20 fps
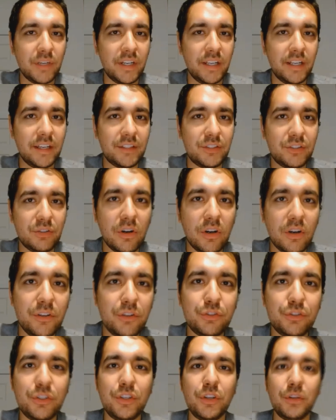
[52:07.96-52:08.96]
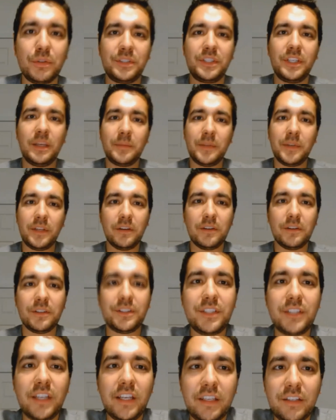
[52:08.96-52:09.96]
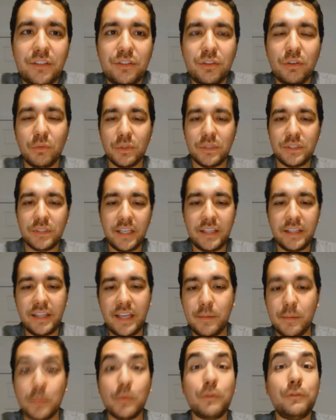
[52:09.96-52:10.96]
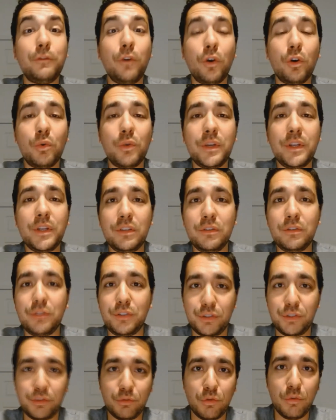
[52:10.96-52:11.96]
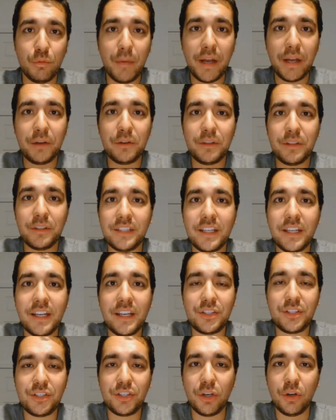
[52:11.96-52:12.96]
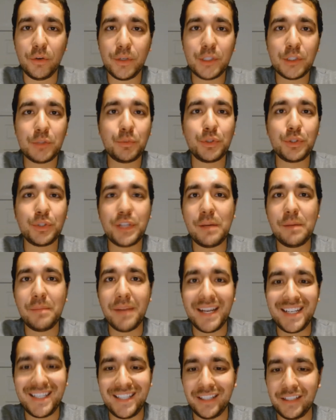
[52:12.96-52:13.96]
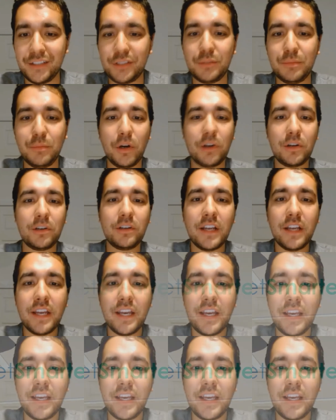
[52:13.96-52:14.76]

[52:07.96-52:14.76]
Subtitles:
going to get to our news and notes segment here in a second. Joe will take that. But before we do, just a reminder that today's show is presented by TicketSmarter.